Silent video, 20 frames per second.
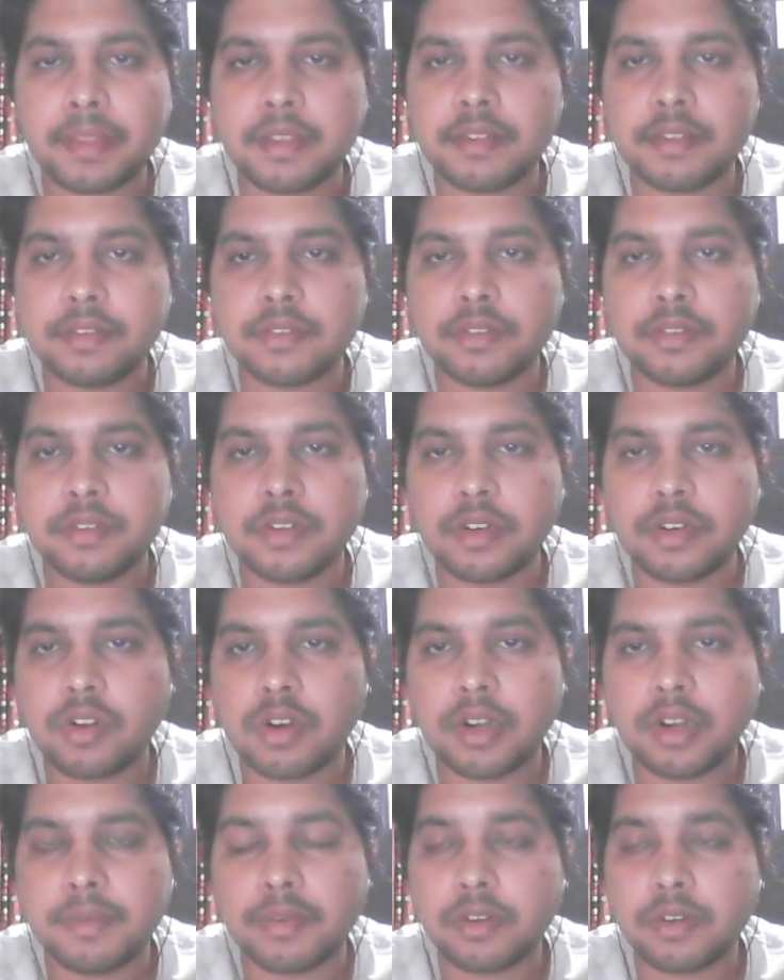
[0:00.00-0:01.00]
So you'll call
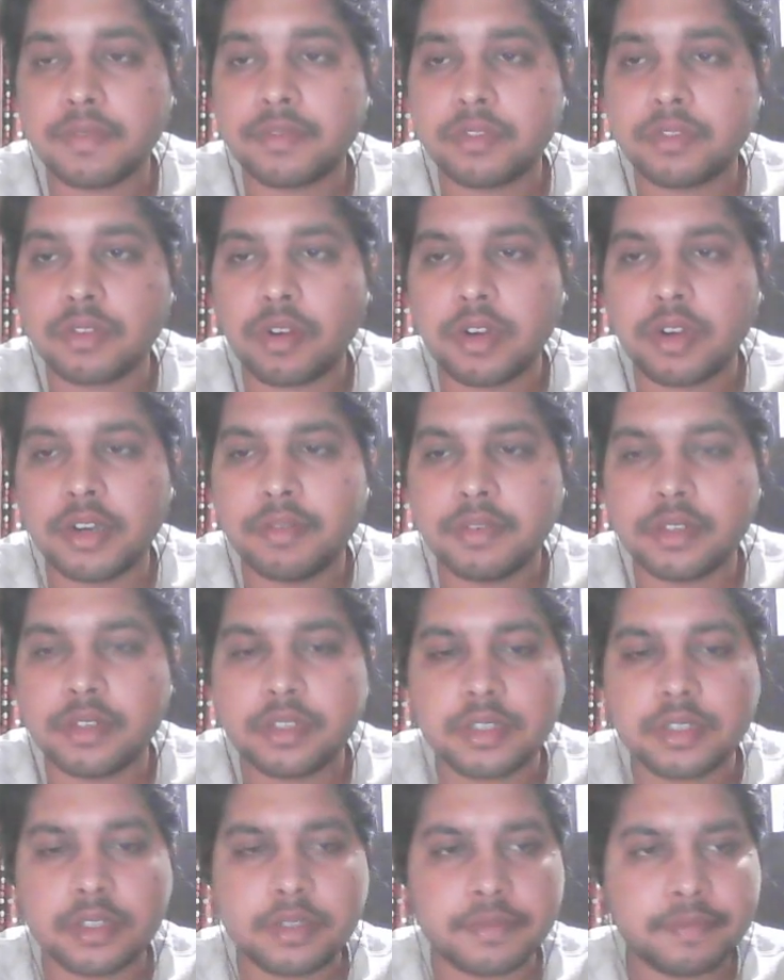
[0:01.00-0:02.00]
about of
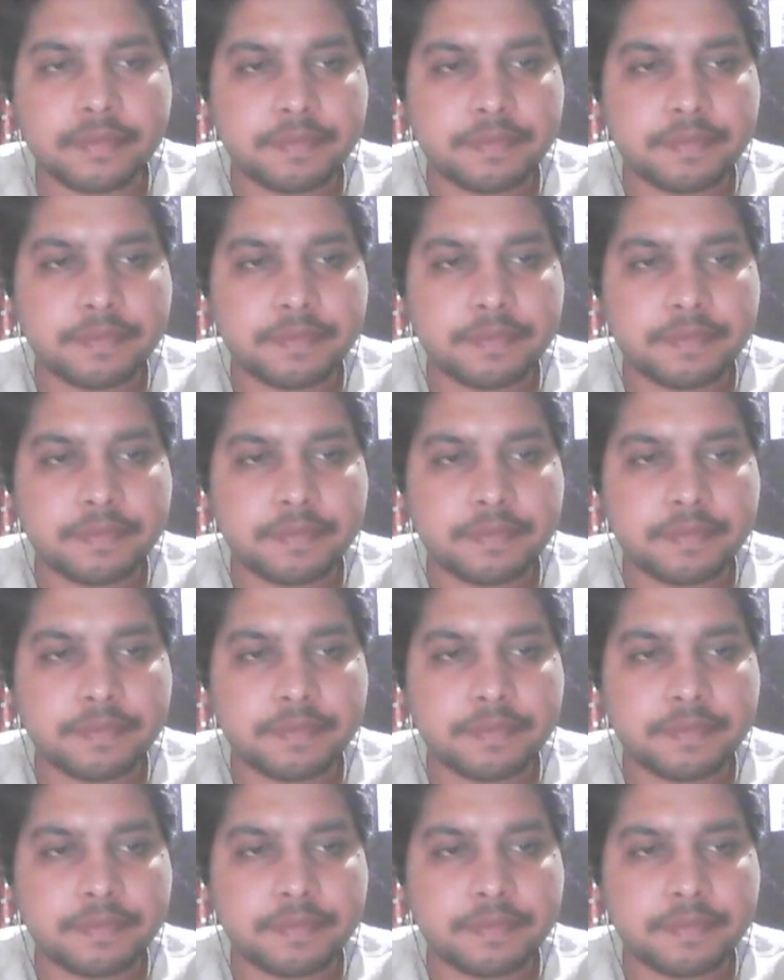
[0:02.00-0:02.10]
SolidWorks.